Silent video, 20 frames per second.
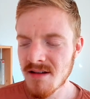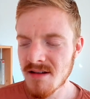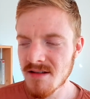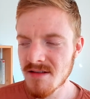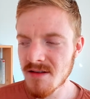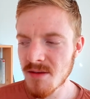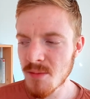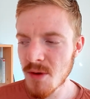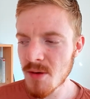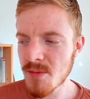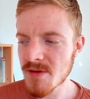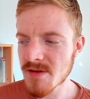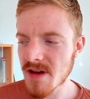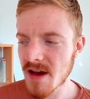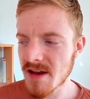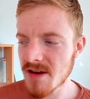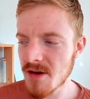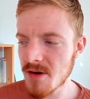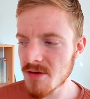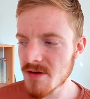the moment
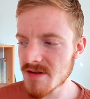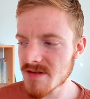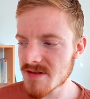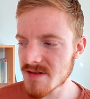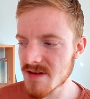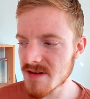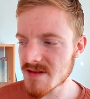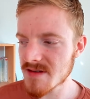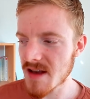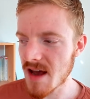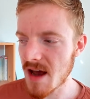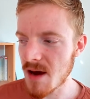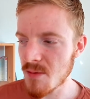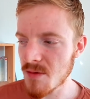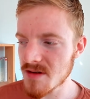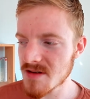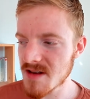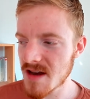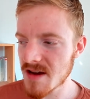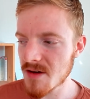I noticed this, I
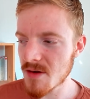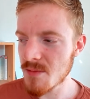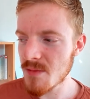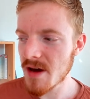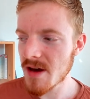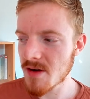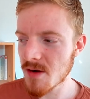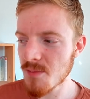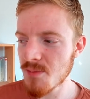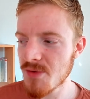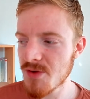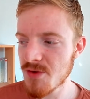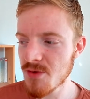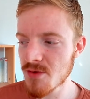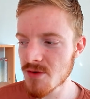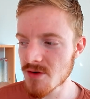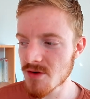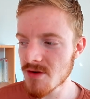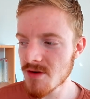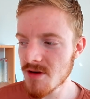was like on my
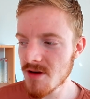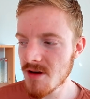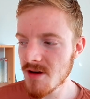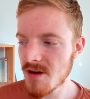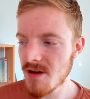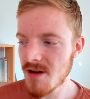computer